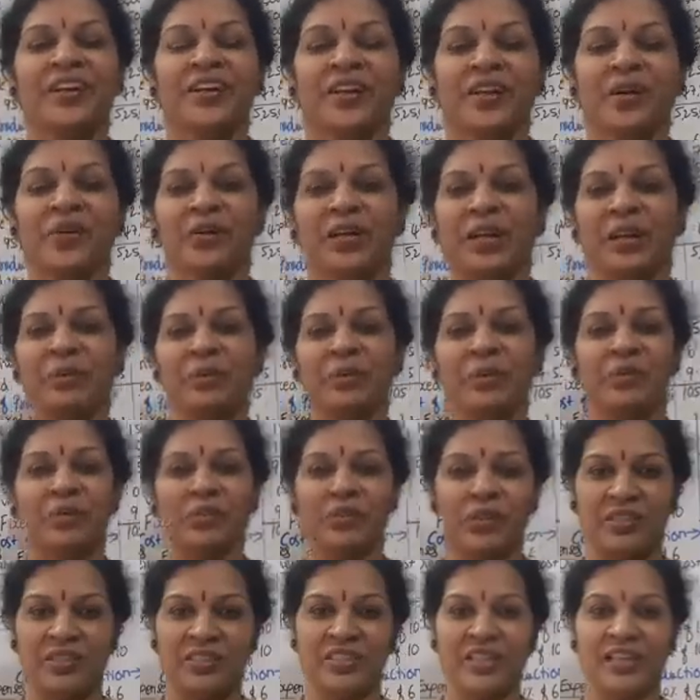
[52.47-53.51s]
Now coming to
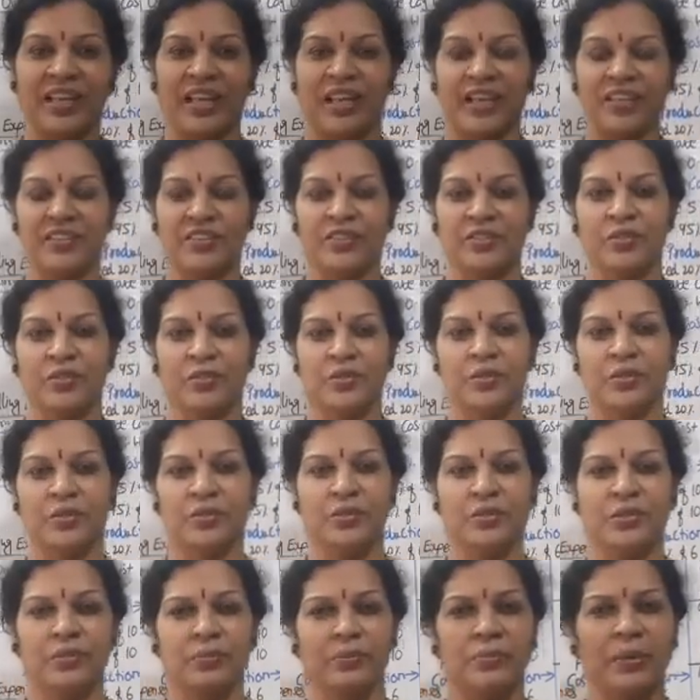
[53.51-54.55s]
this class,
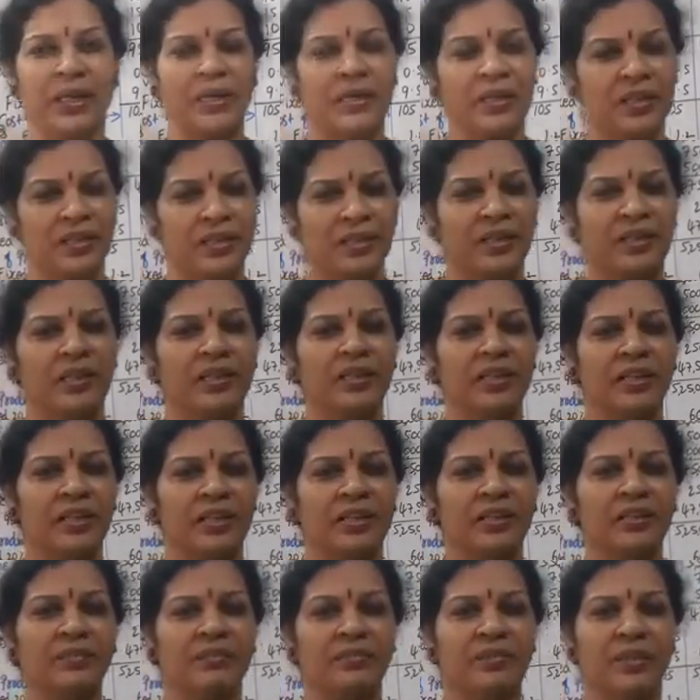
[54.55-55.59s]

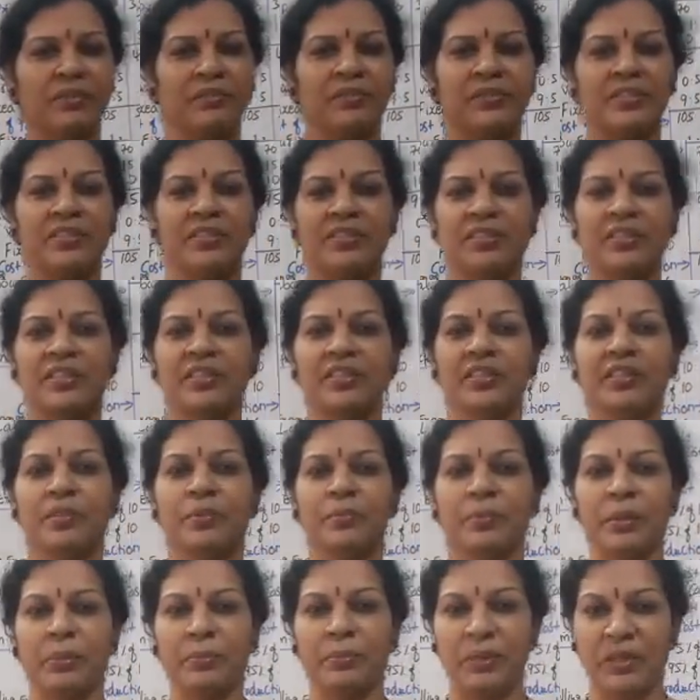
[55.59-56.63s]
practically when we see the
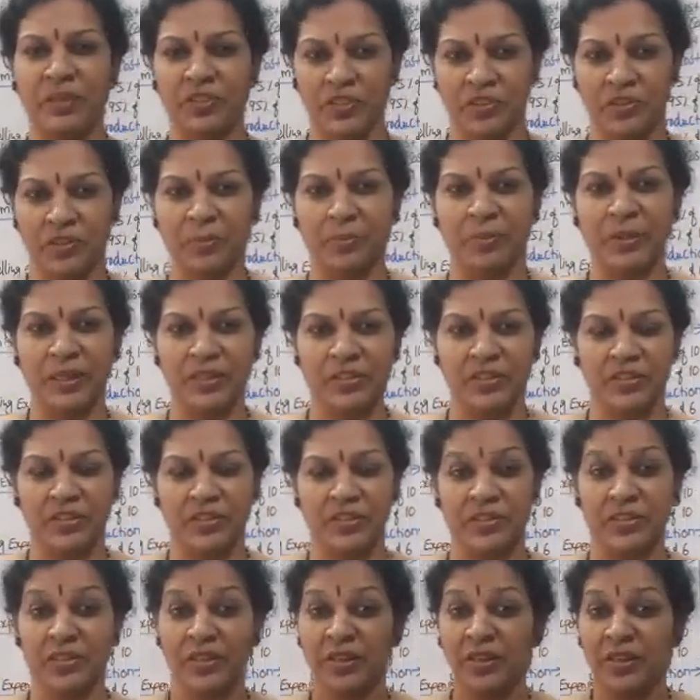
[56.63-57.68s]
preparation of
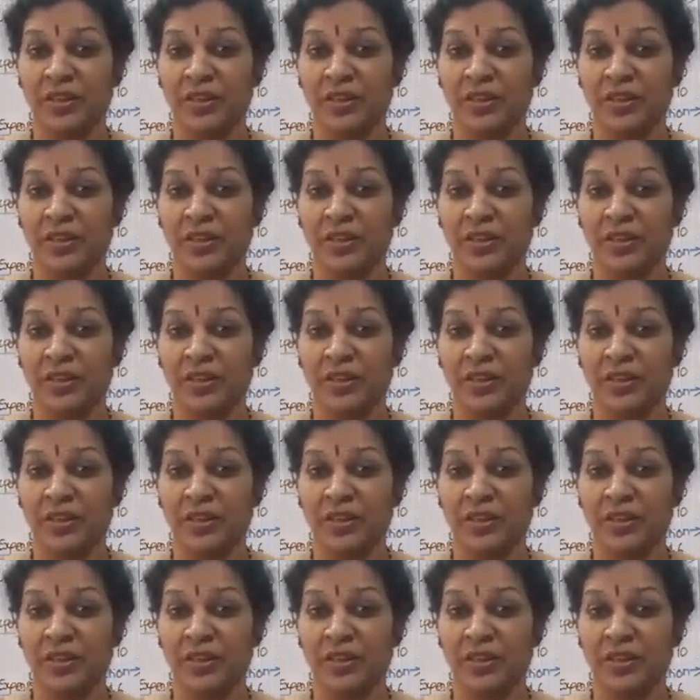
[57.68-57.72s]
budgets,